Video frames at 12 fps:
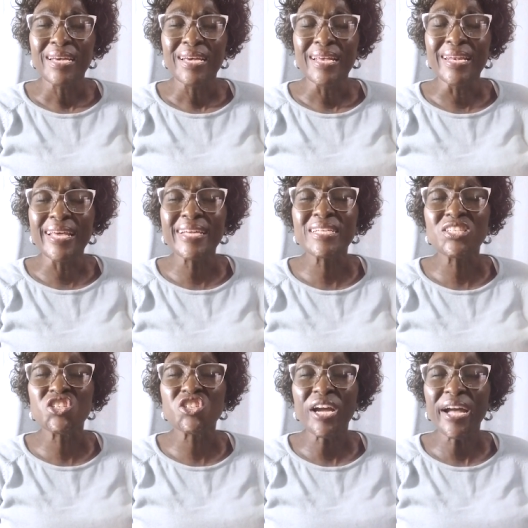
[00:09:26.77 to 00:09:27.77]
Let it
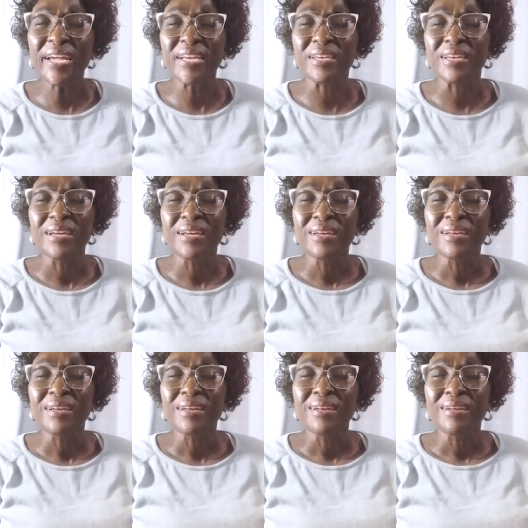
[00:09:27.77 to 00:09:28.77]
shine
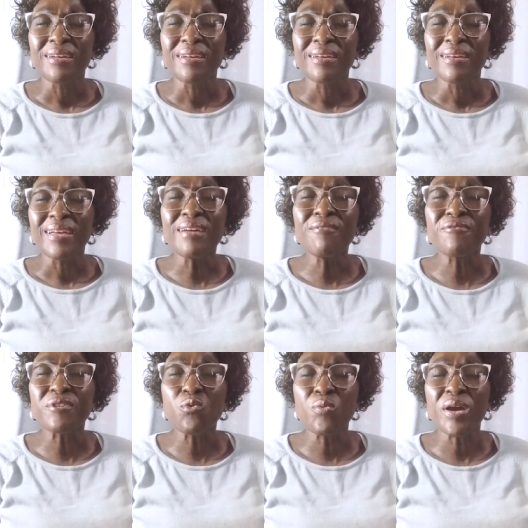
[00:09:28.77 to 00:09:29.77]

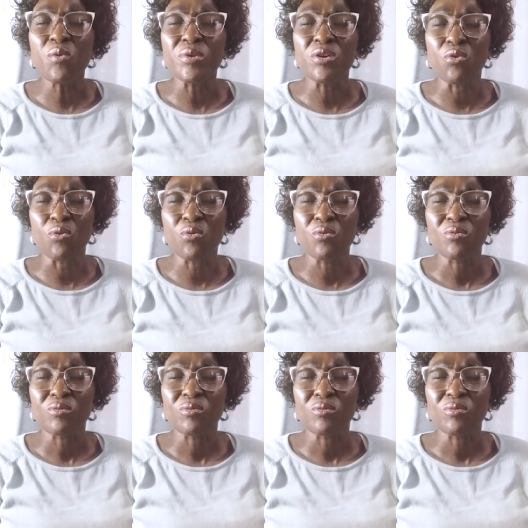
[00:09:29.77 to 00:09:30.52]
everywhere we go